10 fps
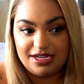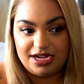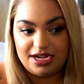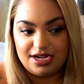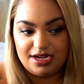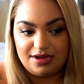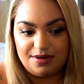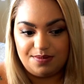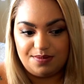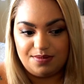
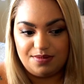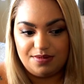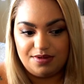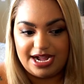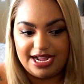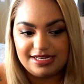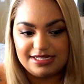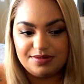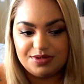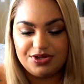I
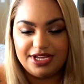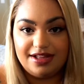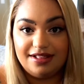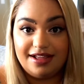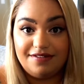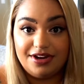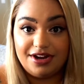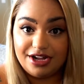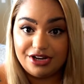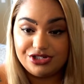ended up doing
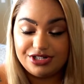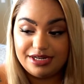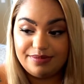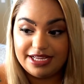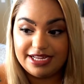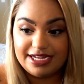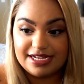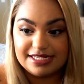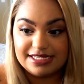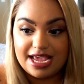1,100
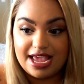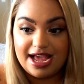because